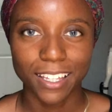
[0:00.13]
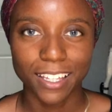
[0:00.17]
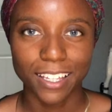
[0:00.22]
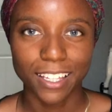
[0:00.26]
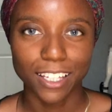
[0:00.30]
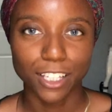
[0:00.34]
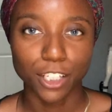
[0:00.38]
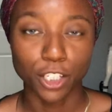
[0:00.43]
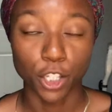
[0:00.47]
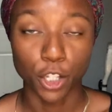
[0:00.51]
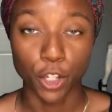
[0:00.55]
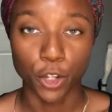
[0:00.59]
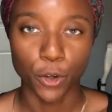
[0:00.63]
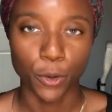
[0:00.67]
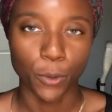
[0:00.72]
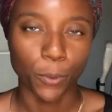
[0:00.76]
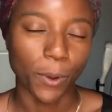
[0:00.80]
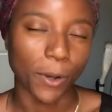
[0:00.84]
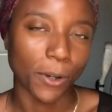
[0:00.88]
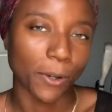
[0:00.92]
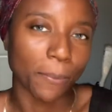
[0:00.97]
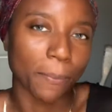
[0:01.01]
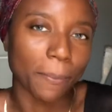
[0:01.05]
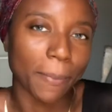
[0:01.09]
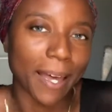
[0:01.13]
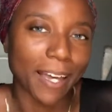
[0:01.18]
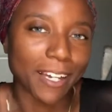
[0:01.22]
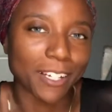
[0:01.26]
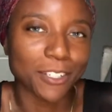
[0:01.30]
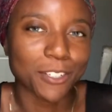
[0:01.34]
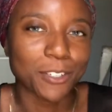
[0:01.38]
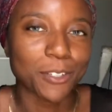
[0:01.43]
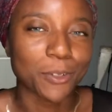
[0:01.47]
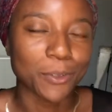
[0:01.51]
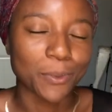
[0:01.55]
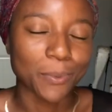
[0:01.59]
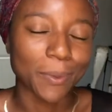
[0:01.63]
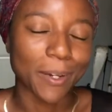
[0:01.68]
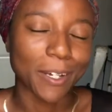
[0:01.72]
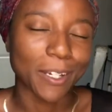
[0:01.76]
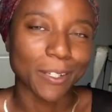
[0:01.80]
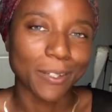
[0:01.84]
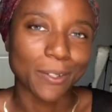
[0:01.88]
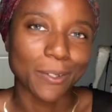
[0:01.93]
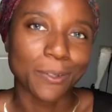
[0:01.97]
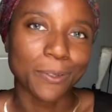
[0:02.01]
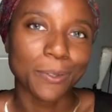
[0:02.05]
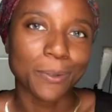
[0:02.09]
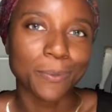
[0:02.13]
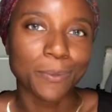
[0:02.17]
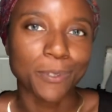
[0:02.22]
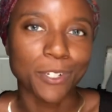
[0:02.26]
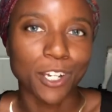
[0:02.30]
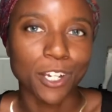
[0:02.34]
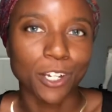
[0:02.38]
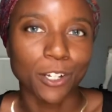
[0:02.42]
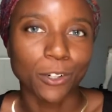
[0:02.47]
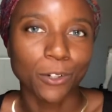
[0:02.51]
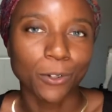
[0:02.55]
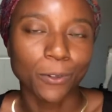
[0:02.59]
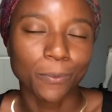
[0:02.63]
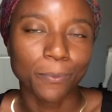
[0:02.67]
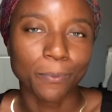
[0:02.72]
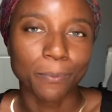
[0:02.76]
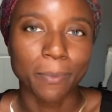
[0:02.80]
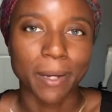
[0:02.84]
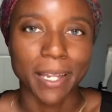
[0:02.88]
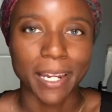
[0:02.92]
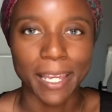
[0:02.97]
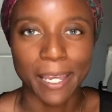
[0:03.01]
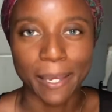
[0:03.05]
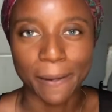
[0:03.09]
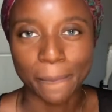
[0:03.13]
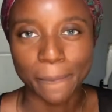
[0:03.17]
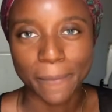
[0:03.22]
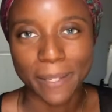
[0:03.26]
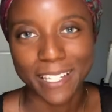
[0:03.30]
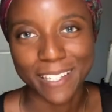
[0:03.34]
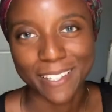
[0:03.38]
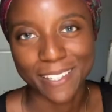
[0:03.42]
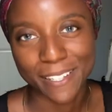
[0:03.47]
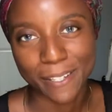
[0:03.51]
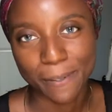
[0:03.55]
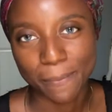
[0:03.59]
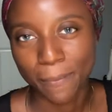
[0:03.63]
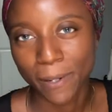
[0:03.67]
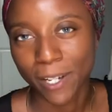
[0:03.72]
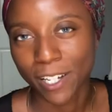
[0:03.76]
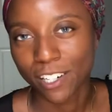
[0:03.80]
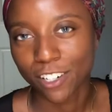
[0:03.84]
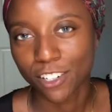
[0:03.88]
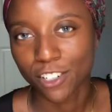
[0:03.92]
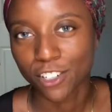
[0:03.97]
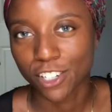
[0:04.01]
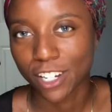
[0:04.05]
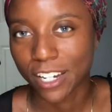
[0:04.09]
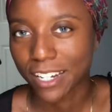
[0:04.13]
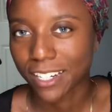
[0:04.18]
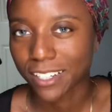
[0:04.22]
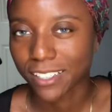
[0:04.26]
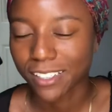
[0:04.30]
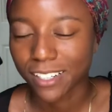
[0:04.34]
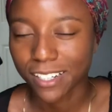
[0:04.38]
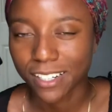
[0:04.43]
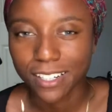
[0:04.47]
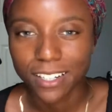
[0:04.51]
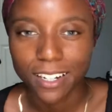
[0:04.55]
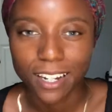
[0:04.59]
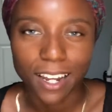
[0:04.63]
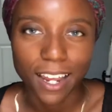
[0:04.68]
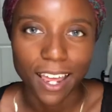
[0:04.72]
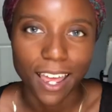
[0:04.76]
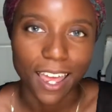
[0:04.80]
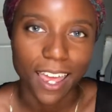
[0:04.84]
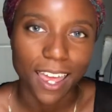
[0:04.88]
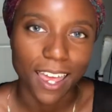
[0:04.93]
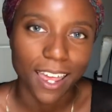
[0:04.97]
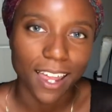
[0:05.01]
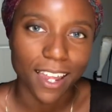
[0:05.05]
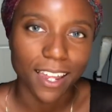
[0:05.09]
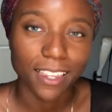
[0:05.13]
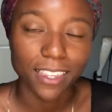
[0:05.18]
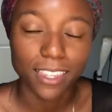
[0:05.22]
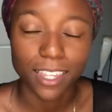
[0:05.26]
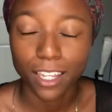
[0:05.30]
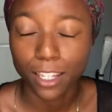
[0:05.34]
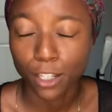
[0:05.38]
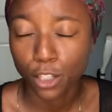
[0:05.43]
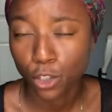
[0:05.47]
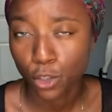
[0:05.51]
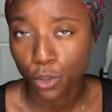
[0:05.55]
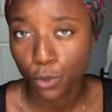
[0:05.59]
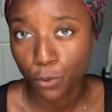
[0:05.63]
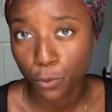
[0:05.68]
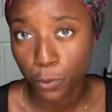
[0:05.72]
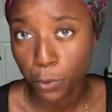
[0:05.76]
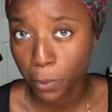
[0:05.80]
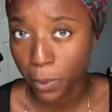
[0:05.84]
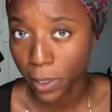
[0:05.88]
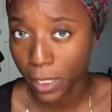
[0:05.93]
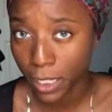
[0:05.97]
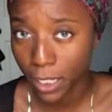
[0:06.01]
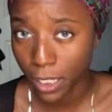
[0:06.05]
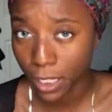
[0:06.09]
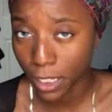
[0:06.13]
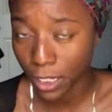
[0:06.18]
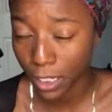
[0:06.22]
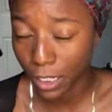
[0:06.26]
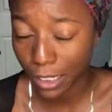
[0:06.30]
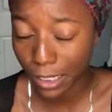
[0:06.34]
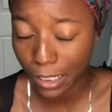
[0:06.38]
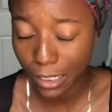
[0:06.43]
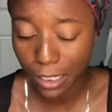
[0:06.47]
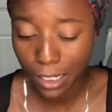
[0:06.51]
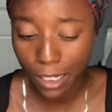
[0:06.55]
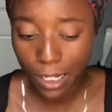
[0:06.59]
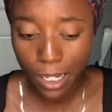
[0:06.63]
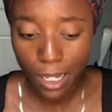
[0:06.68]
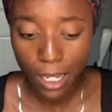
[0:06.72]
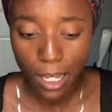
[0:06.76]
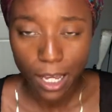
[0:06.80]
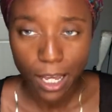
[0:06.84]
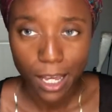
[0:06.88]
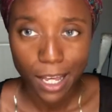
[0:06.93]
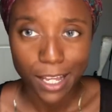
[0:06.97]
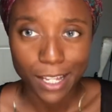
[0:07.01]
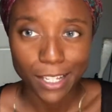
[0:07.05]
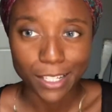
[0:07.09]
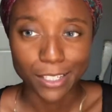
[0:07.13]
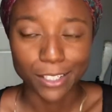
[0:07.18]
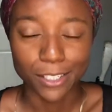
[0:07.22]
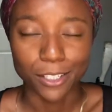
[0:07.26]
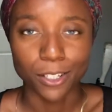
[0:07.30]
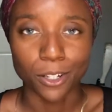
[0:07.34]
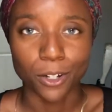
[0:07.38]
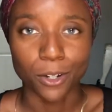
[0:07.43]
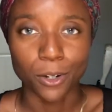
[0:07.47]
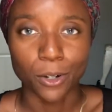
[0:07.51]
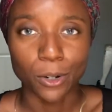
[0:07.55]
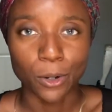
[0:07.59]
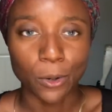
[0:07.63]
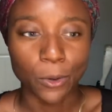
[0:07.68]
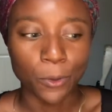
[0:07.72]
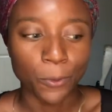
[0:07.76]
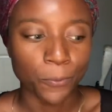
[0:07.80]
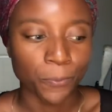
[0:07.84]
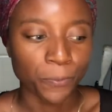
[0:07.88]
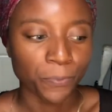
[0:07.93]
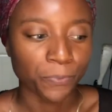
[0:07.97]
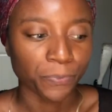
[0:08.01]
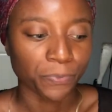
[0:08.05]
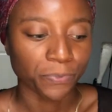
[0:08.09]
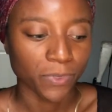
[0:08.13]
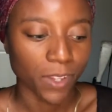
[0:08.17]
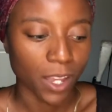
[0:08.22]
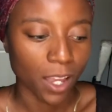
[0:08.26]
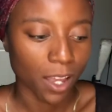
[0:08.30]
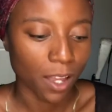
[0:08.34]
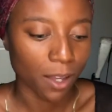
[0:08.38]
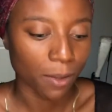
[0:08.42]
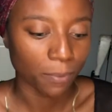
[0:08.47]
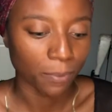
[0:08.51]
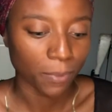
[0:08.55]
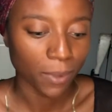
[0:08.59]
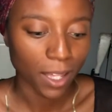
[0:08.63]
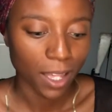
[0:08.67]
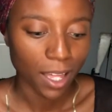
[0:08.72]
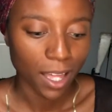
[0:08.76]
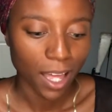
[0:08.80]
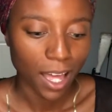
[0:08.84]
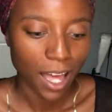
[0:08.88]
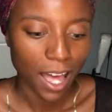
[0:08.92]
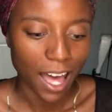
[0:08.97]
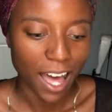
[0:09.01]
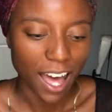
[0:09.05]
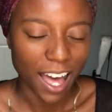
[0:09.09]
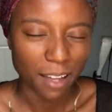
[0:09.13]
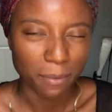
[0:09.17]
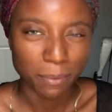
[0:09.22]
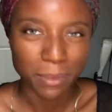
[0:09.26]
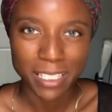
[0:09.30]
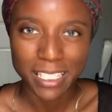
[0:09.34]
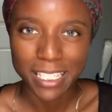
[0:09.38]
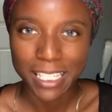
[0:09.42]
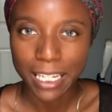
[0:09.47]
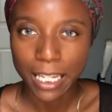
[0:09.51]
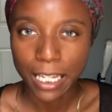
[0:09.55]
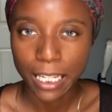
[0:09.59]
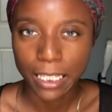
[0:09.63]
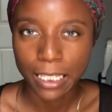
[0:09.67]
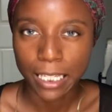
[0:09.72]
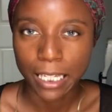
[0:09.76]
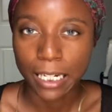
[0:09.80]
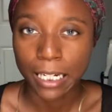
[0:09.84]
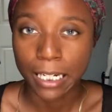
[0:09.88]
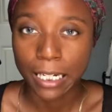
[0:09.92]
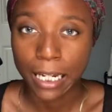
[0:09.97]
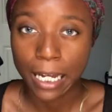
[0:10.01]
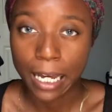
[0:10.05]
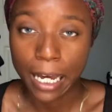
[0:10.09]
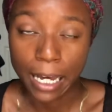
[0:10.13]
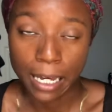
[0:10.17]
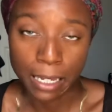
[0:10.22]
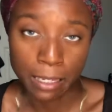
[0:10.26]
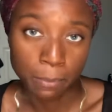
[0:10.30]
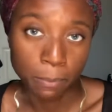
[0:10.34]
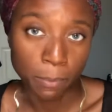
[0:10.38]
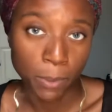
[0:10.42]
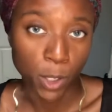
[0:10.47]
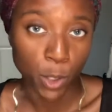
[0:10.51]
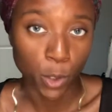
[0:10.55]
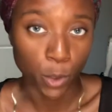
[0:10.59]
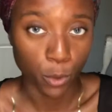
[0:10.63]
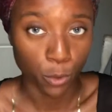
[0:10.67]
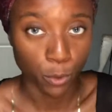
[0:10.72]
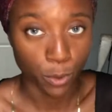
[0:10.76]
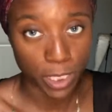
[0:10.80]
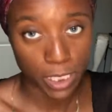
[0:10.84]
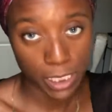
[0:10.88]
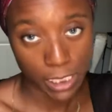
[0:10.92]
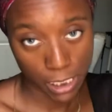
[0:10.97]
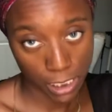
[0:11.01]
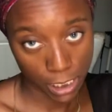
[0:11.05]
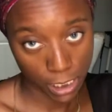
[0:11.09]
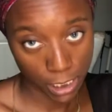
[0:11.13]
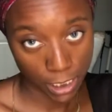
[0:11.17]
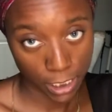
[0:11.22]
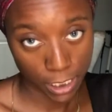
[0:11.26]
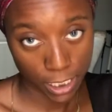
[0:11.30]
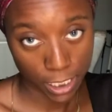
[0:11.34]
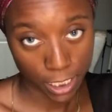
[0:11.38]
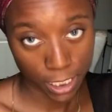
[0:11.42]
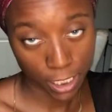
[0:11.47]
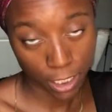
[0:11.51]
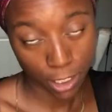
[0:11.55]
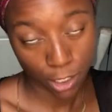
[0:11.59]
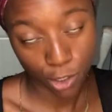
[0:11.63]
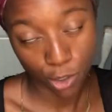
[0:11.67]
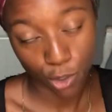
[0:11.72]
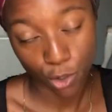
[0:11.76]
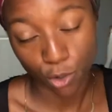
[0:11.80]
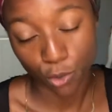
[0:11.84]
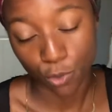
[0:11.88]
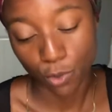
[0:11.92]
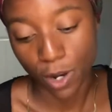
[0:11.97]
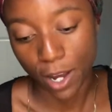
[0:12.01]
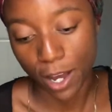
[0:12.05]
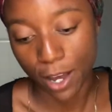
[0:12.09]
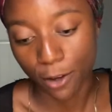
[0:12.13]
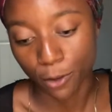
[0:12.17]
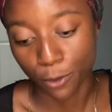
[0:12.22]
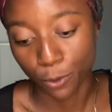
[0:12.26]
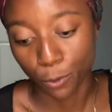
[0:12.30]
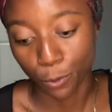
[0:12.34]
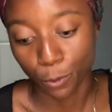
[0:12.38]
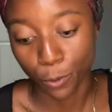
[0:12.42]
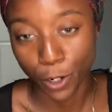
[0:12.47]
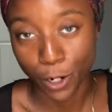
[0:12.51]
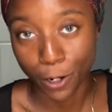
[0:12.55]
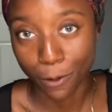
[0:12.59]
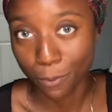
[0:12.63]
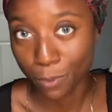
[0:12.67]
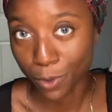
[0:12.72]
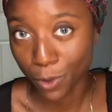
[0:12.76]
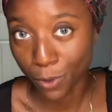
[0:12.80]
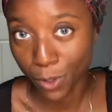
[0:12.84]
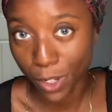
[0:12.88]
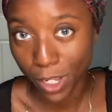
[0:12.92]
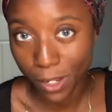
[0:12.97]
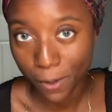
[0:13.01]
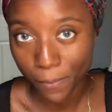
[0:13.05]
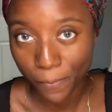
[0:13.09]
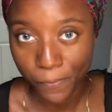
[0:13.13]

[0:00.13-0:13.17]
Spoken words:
Hello, welcome back to my YouTube channel. My name is Imani Jackson, and thank you for being here. So, um, I've been seeing a lot of hype recently around rare beauty,